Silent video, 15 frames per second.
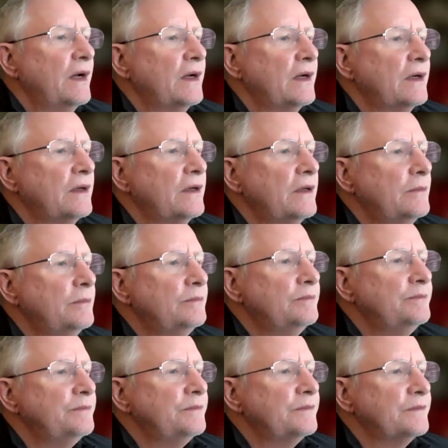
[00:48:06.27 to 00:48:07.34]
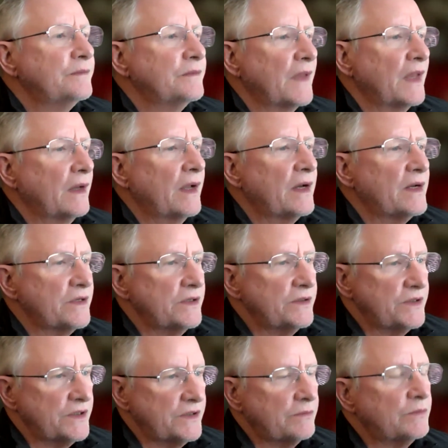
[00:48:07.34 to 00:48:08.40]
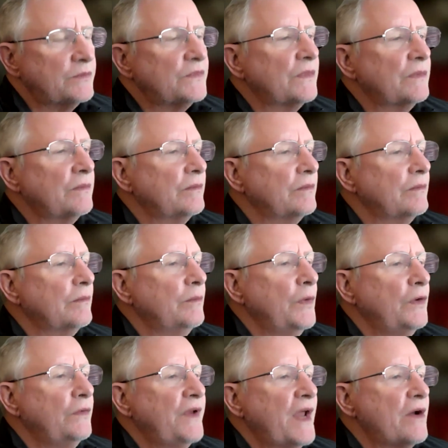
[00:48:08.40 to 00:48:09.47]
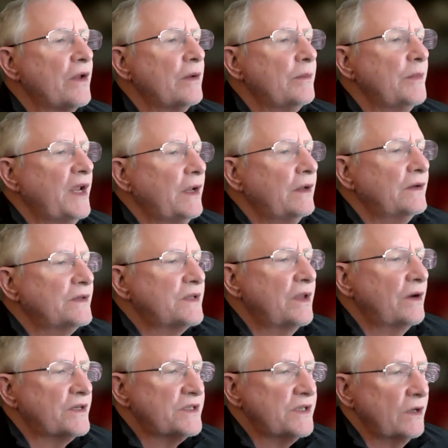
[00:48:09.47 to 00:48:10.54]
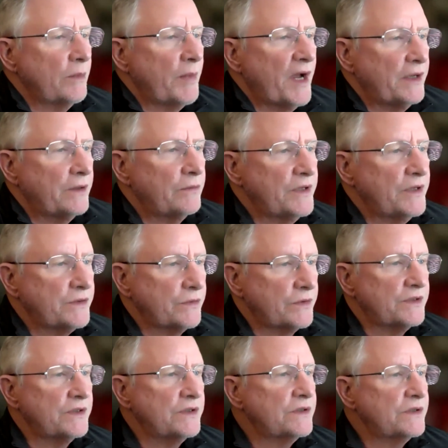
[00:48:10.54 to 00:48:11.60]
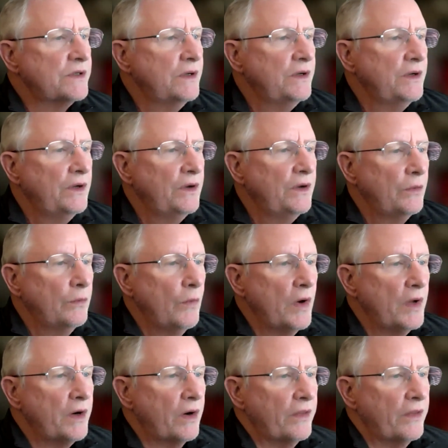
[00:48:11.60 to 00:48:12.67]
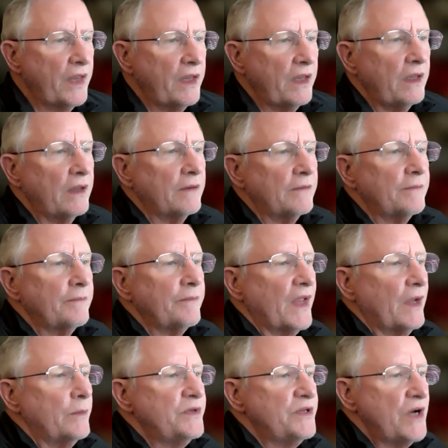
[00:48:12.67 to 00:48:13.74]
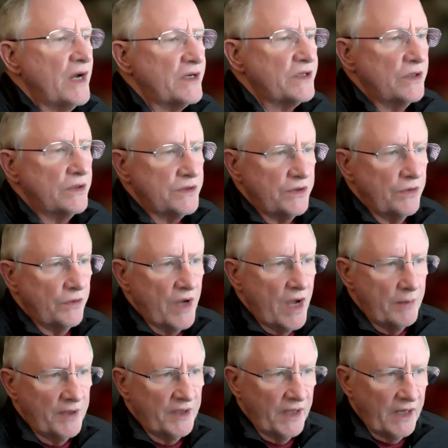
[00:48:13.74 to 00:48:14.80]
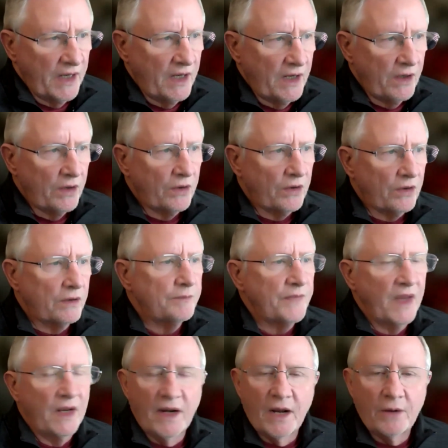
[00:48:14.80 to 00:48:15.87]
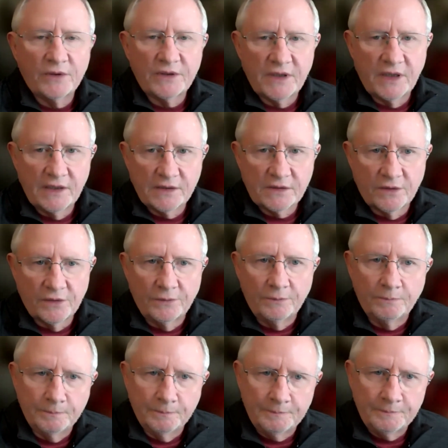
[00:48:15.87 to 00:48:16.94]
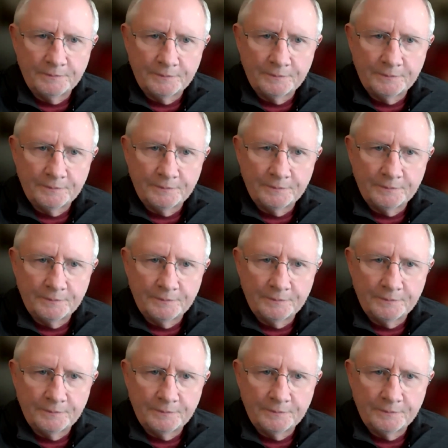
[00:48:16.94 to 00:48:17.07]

And gosh, it just moved down on me. Their syllabi and resources. What are the objections you commonly hear, and how would you answer them?